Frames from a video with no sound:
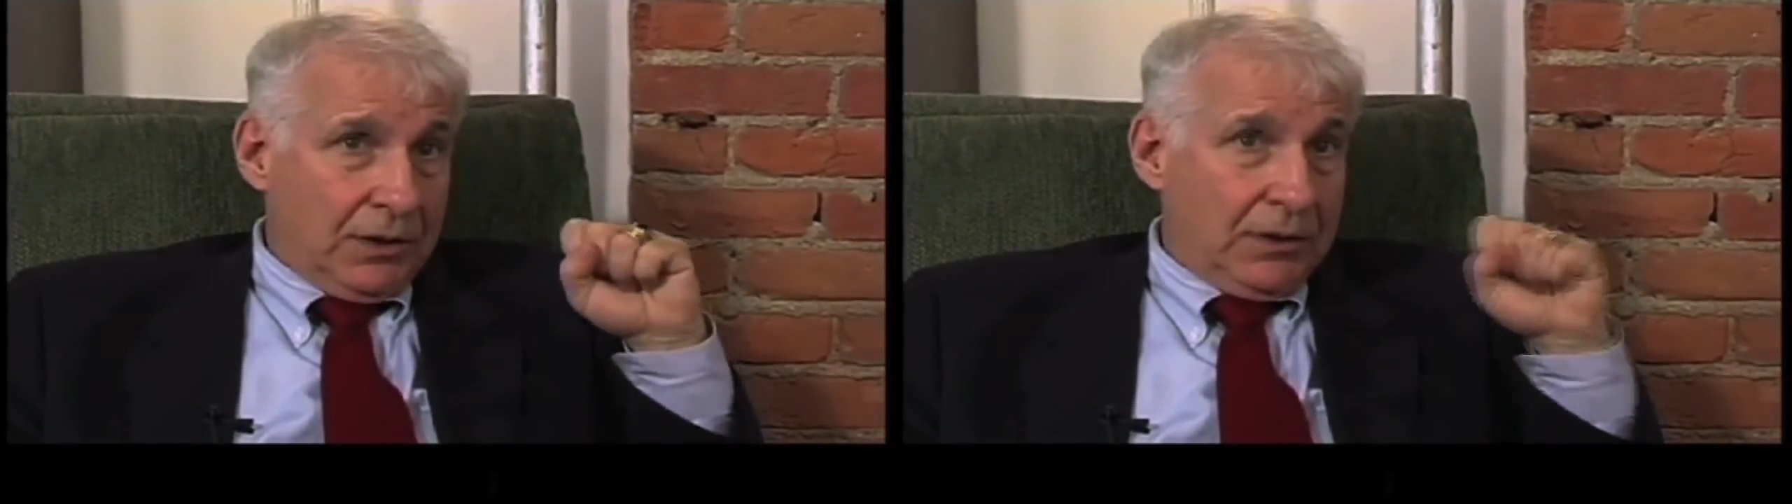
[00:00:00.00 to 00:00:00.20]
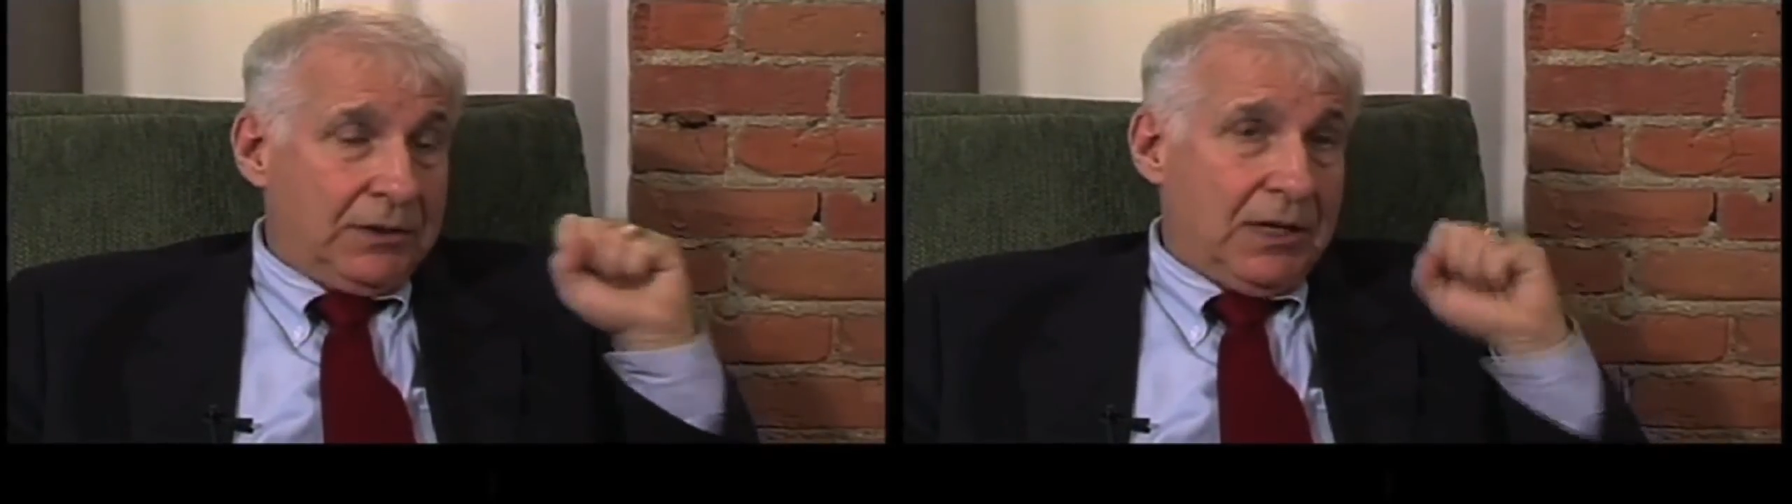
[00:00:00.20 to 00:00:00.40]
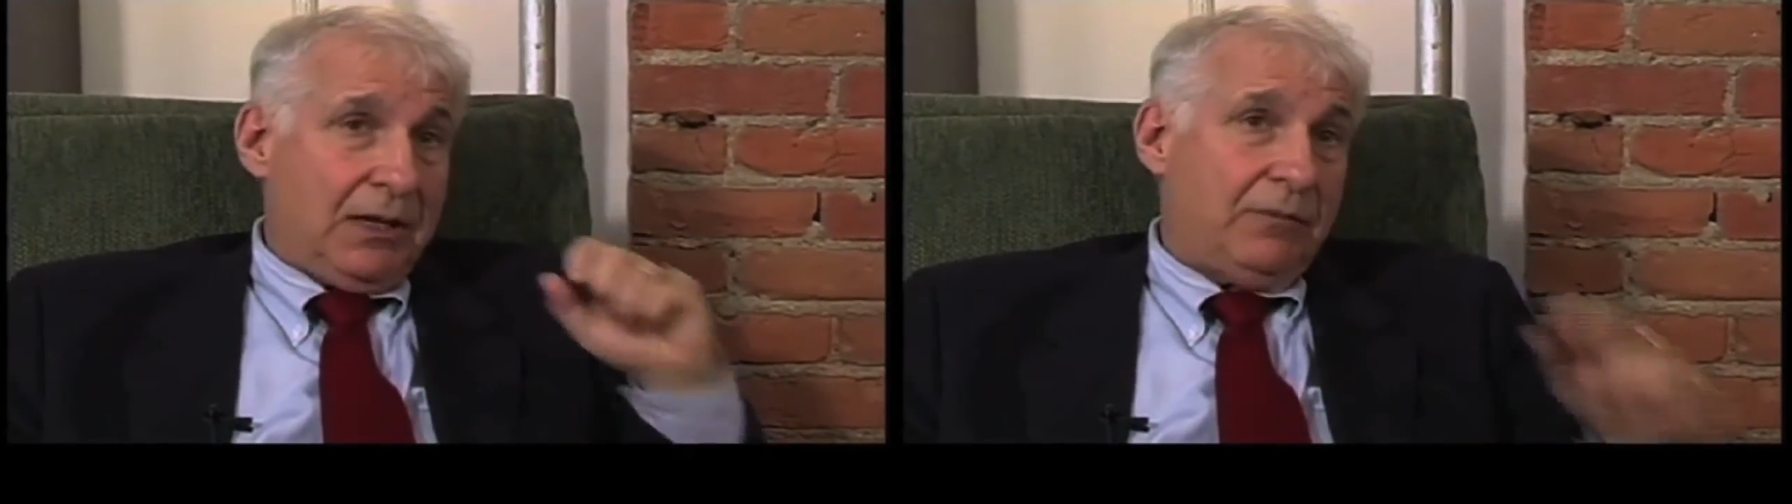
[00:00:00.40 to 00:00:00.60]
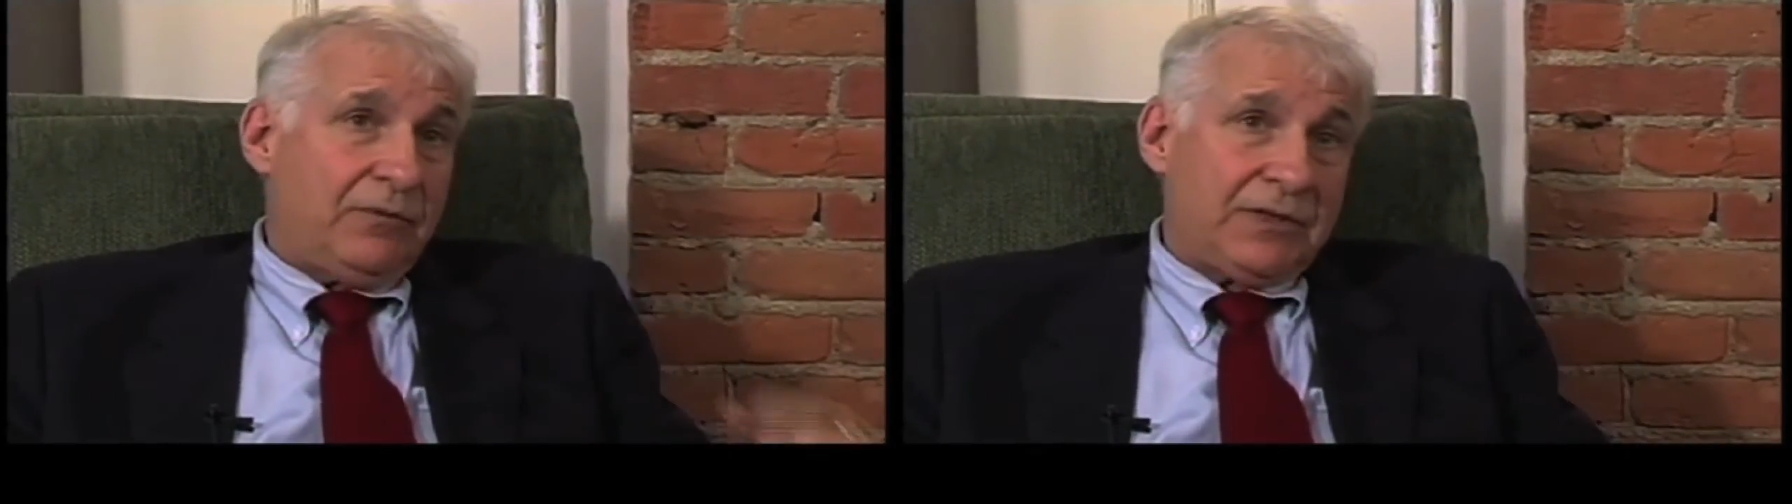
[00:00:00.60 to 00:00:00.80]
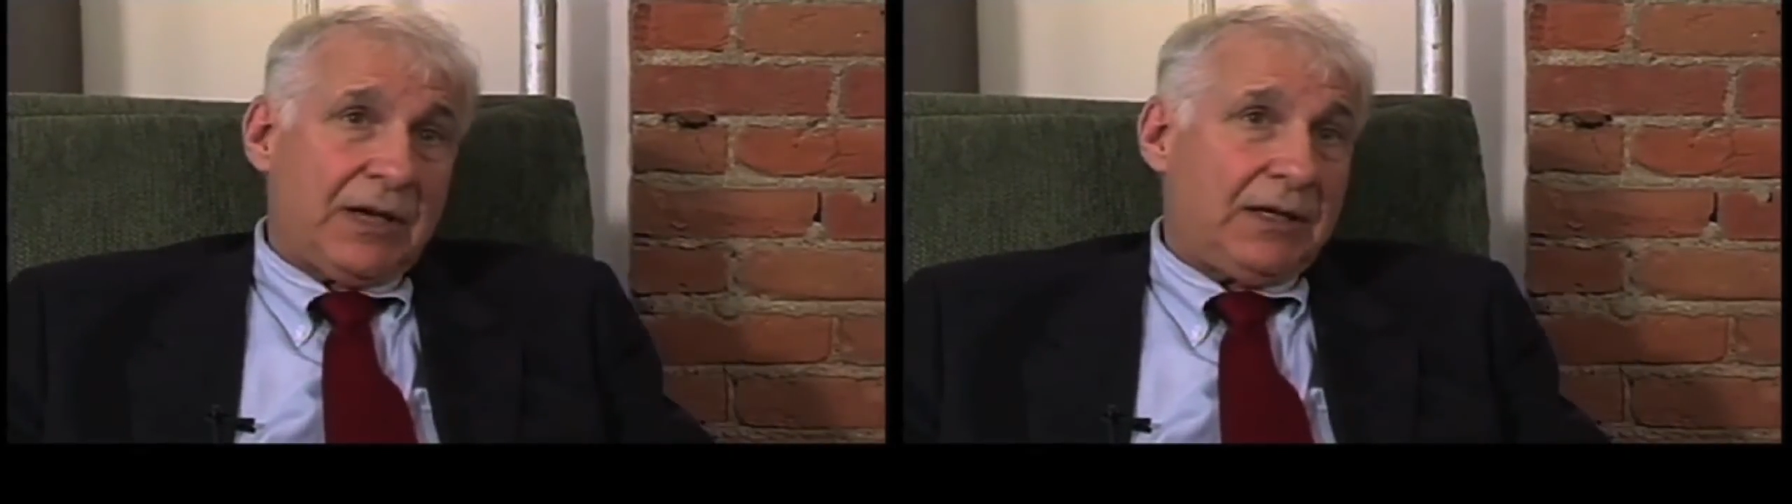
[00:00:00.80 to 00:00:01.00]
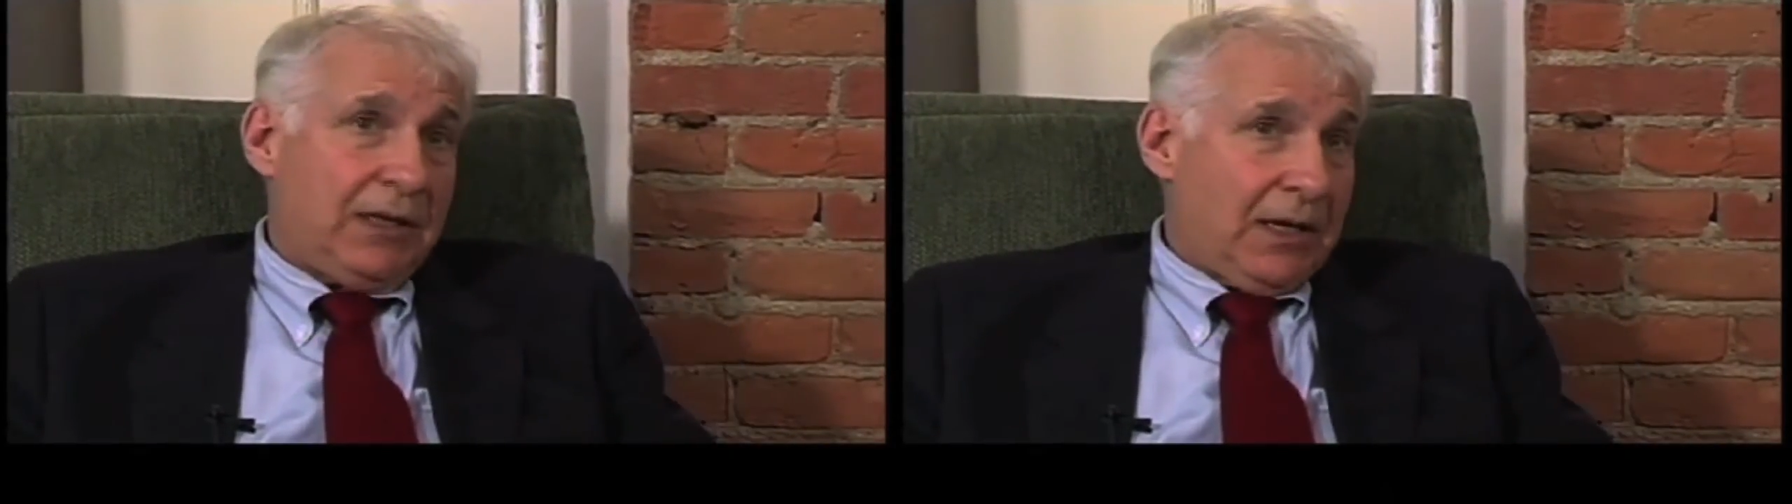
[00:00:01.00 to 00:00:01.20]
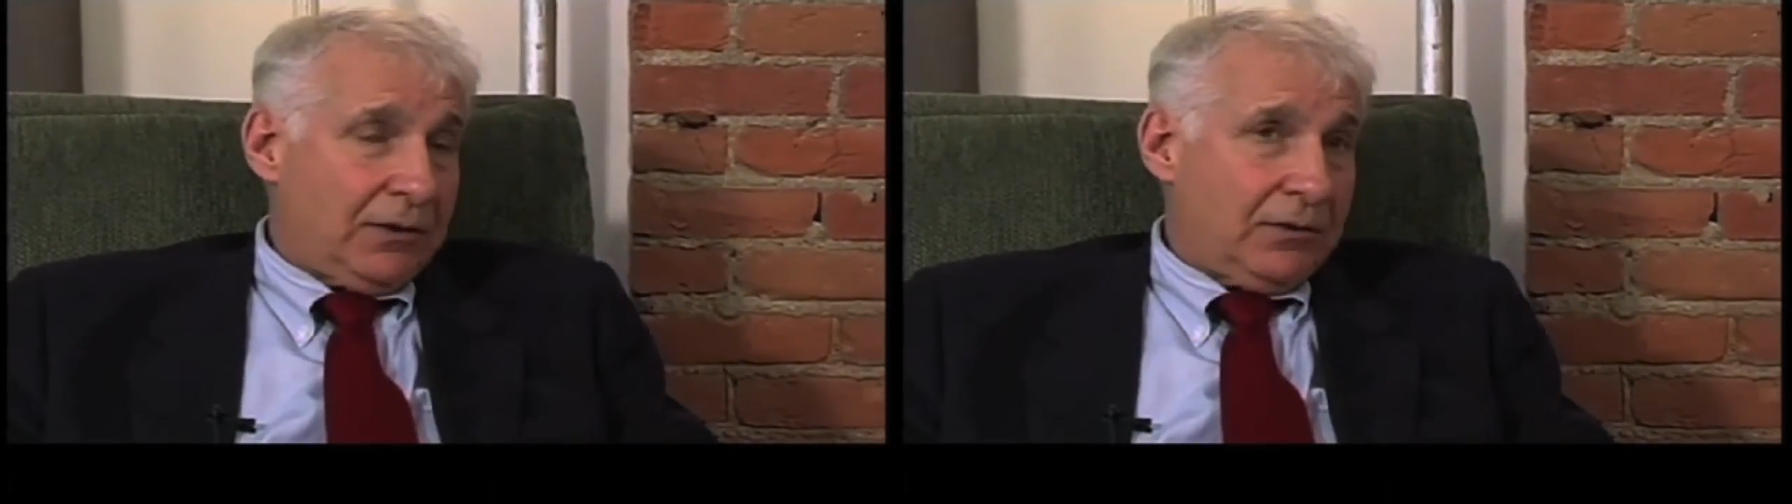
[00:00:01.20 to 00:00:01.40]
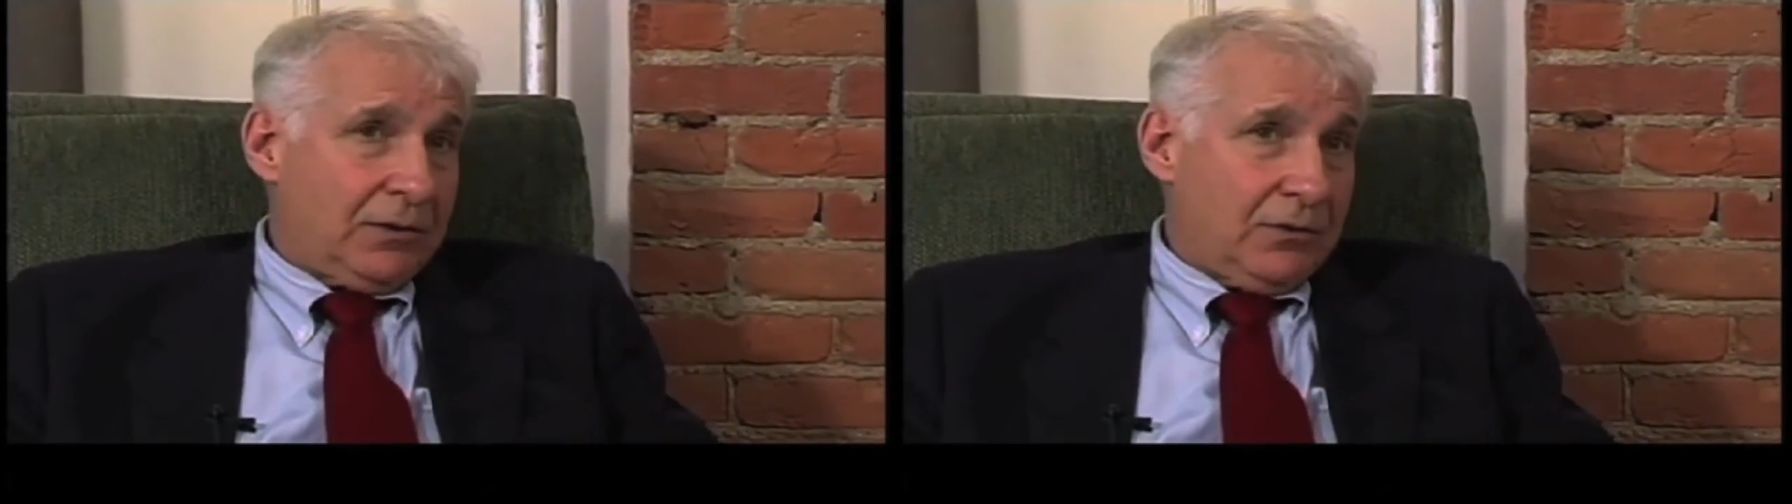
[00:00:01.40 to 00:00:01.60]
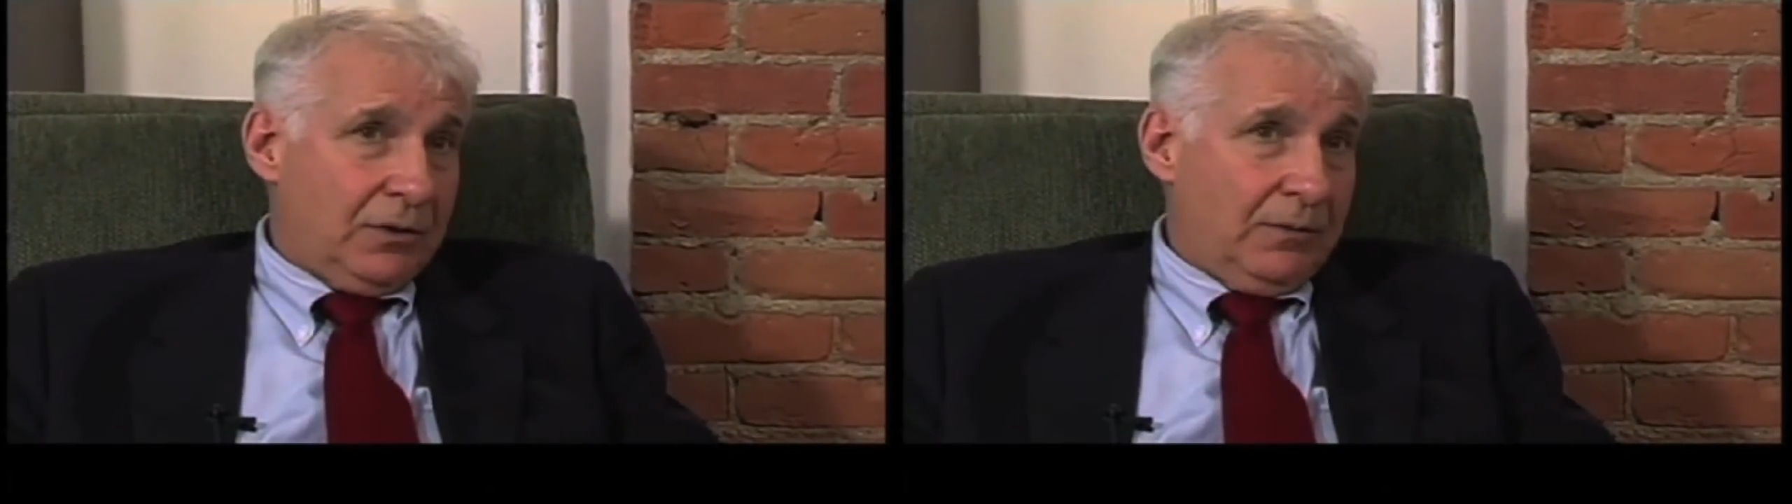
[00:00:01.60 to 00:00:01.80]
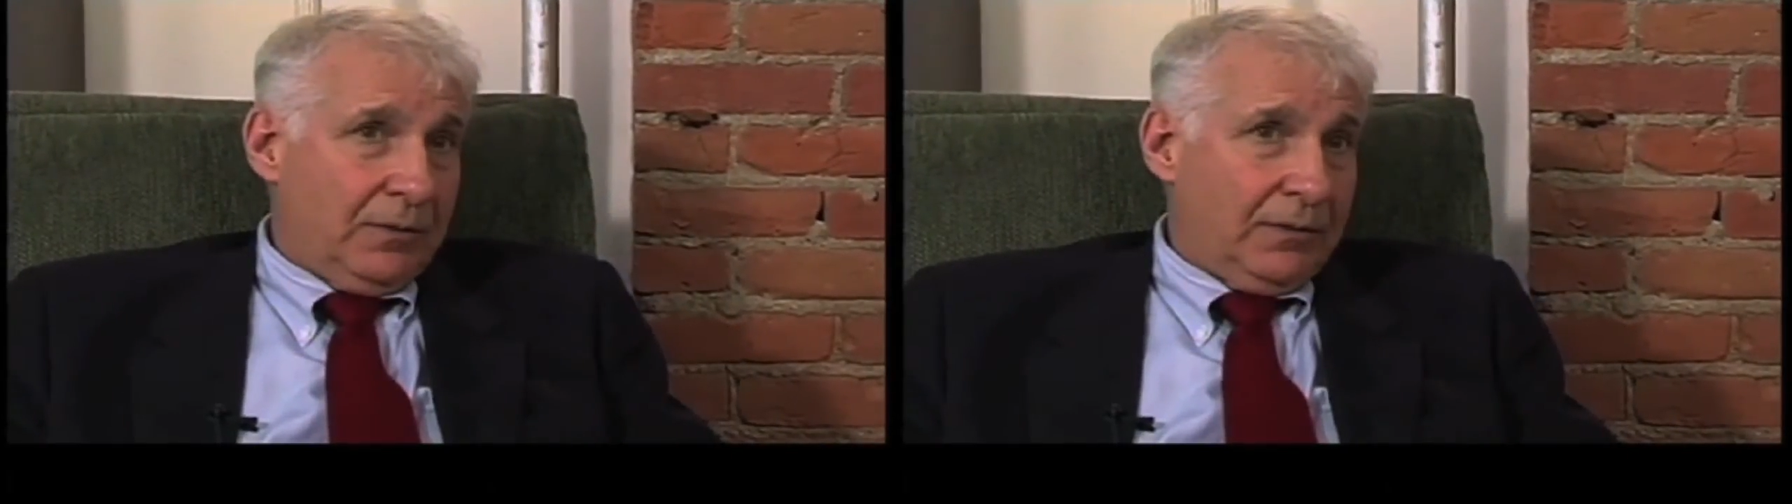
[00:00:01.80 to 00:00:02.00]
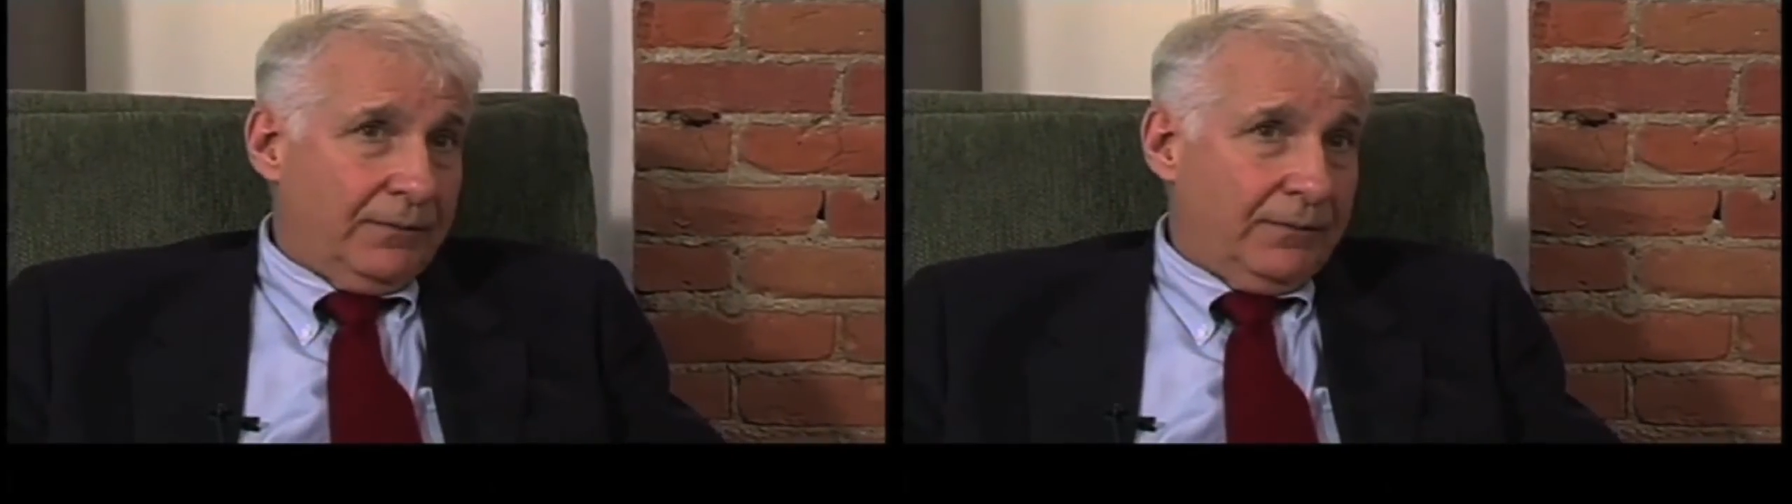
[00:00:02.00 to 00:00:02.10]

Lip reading: in the name of psychiatric treatment,